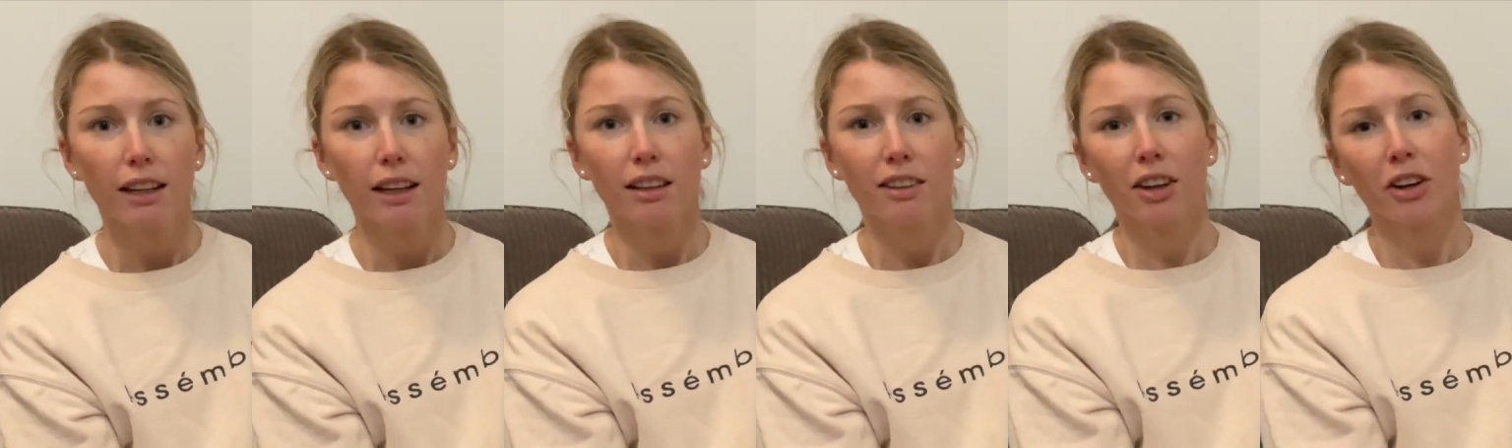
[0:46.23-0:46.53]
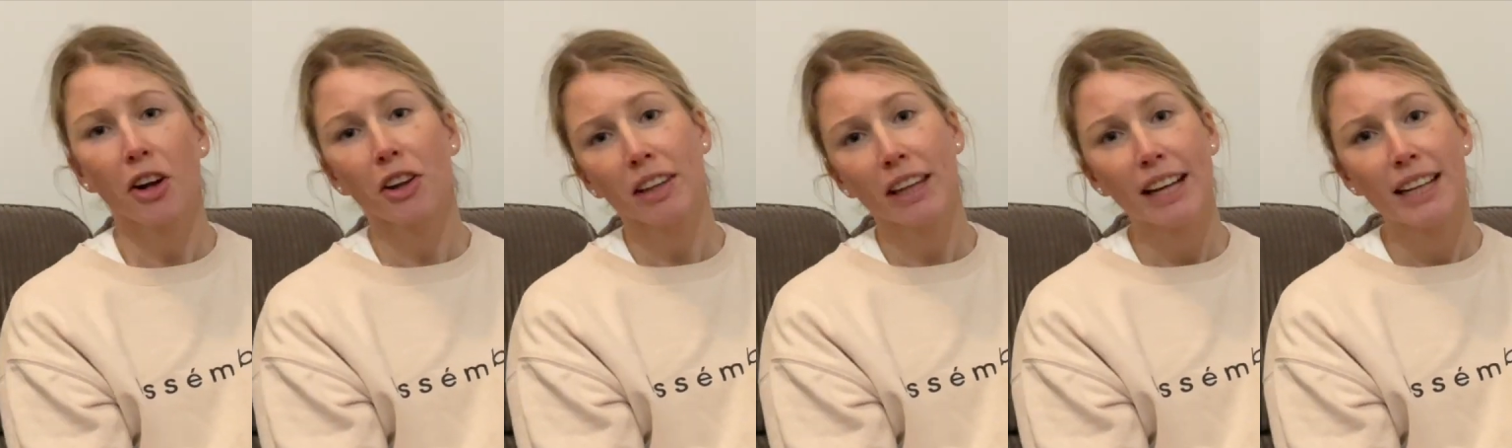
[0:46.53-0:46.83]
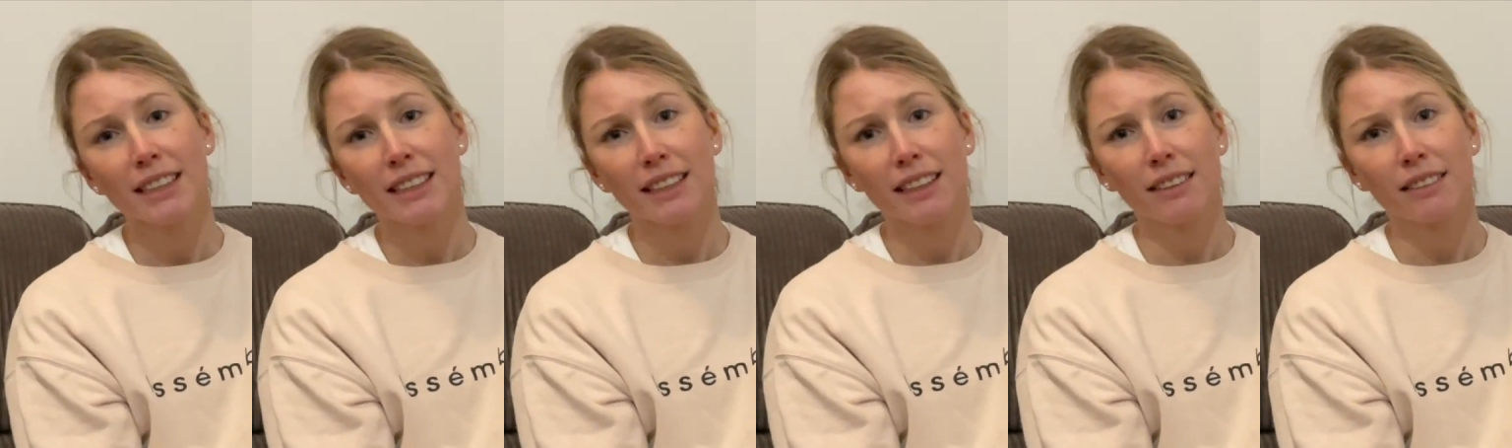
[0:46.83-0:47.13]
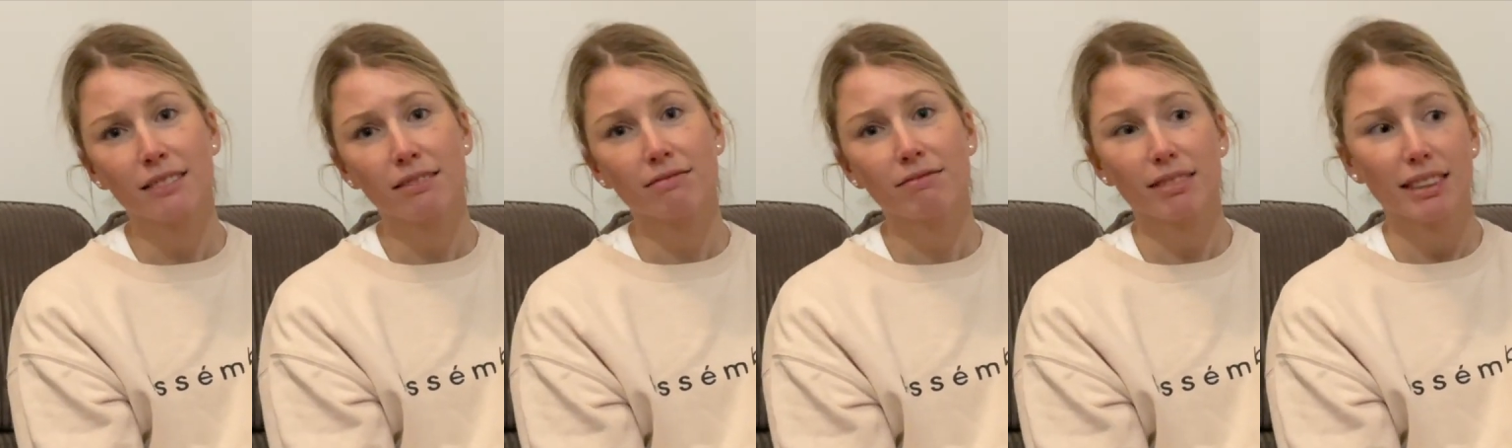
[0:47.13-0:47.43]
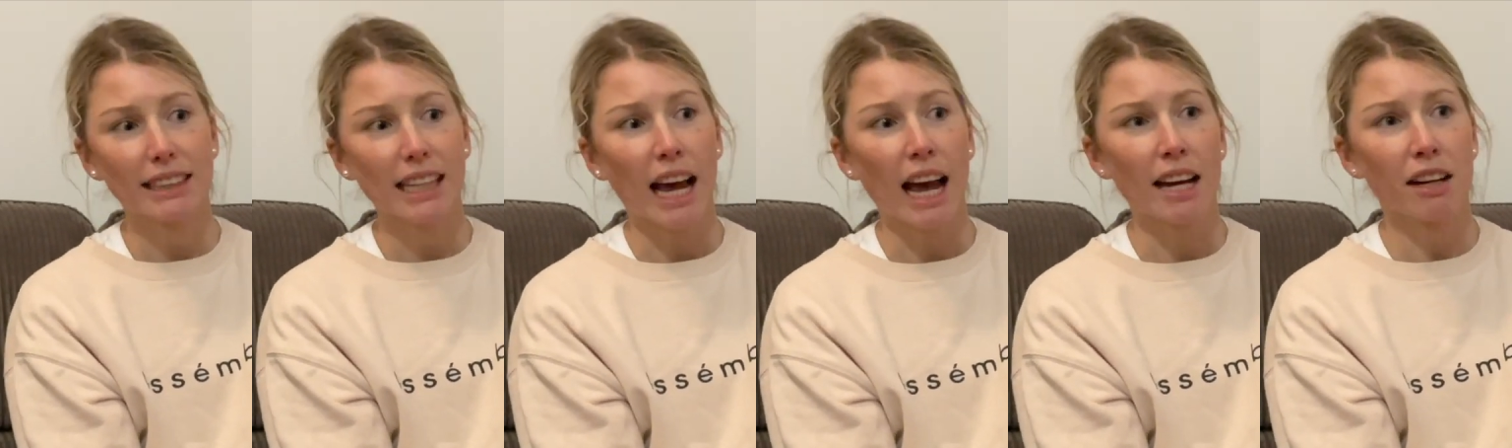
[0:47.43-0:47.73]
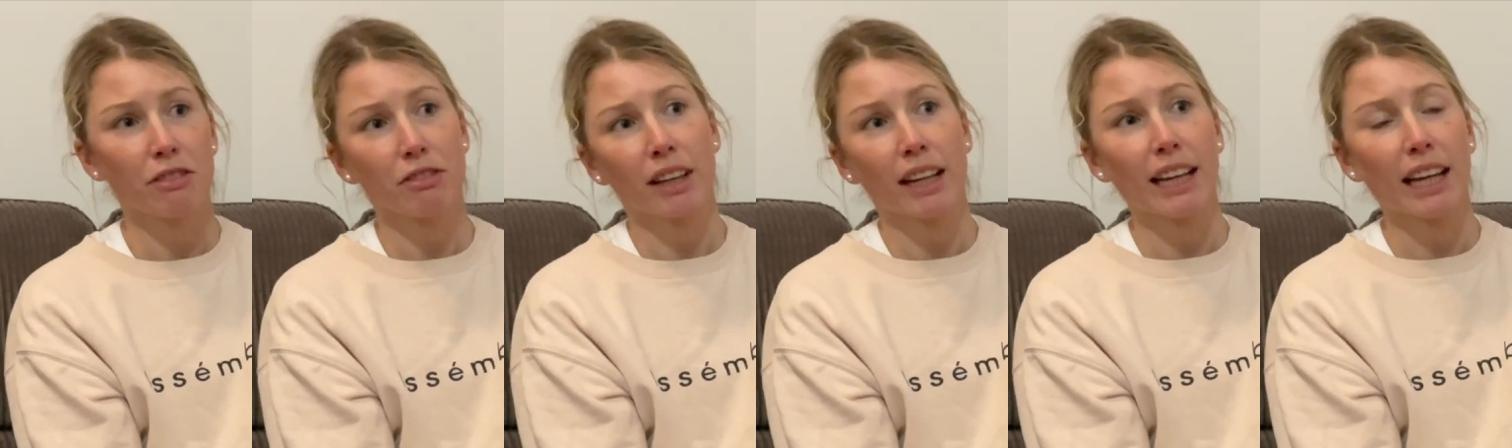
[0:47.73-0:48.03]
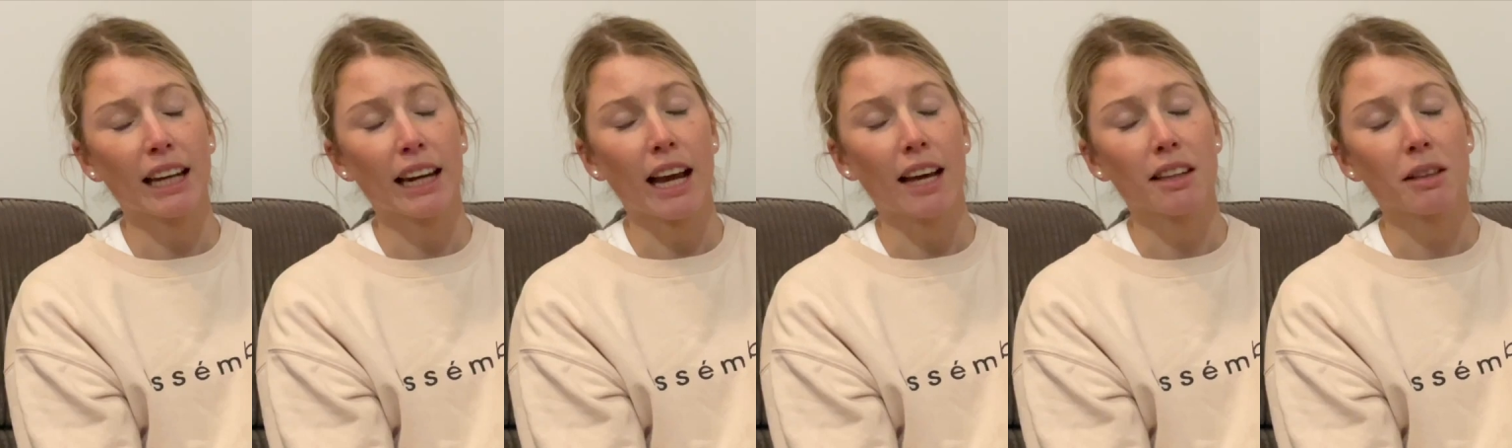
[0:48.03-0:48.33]
Not only is it sad if they
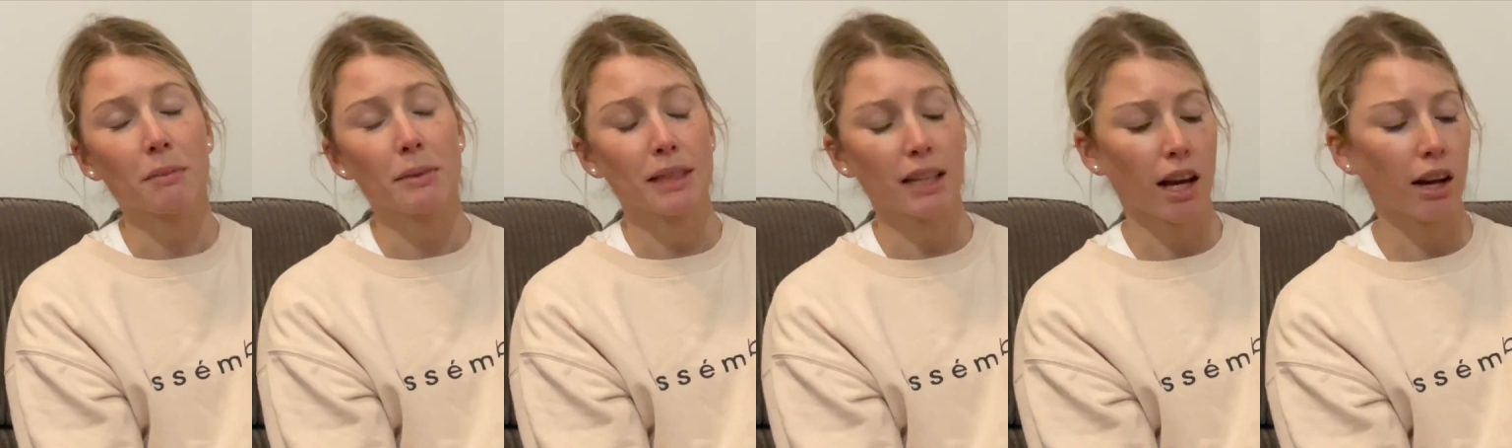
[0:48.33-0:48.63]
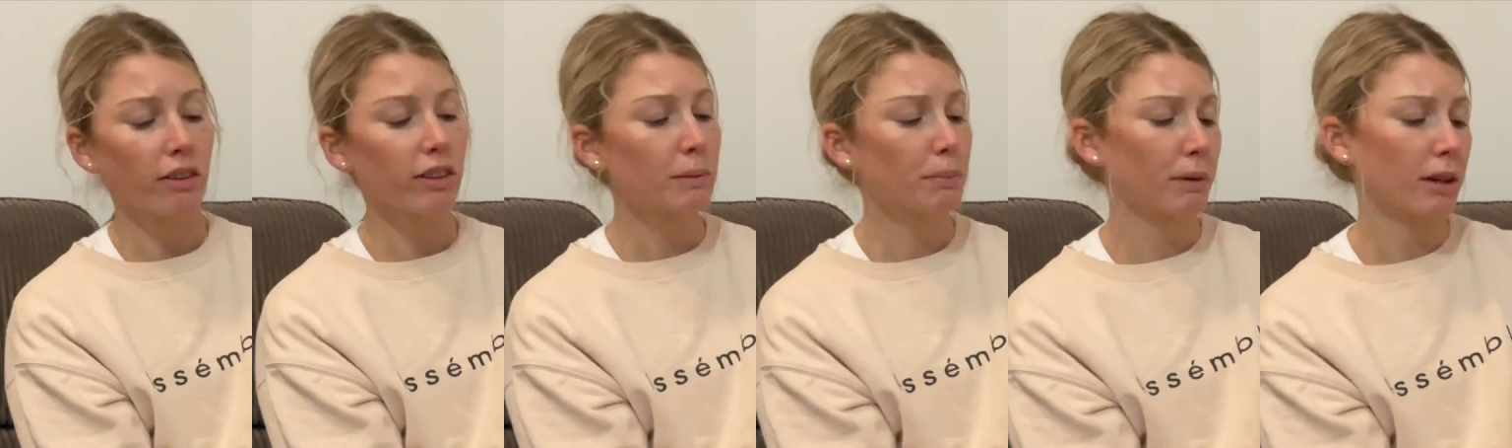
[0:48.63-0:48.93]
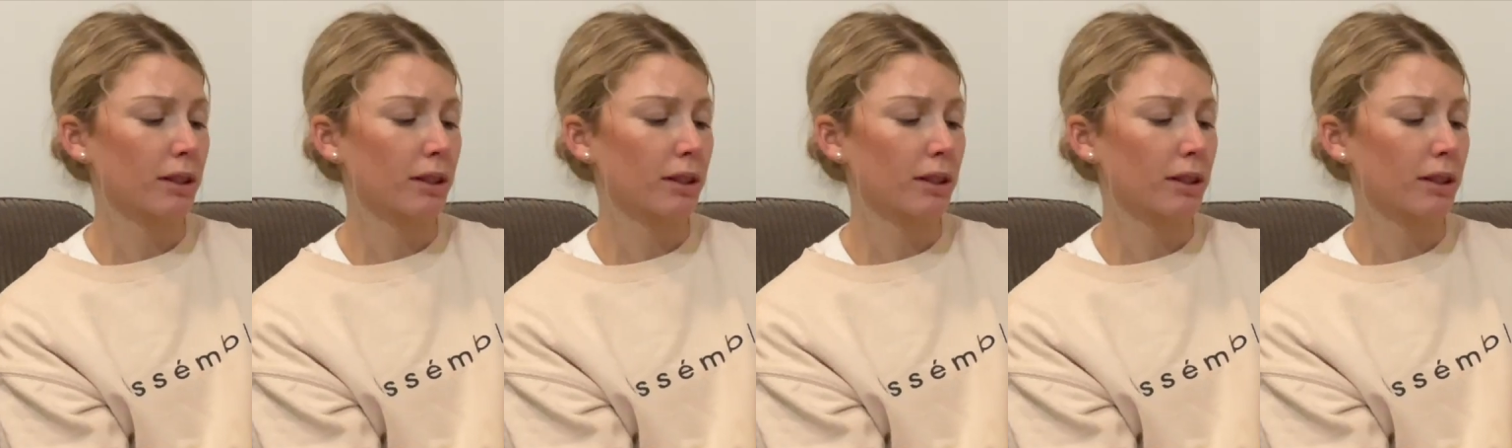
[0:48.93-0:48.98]
get out themselves, but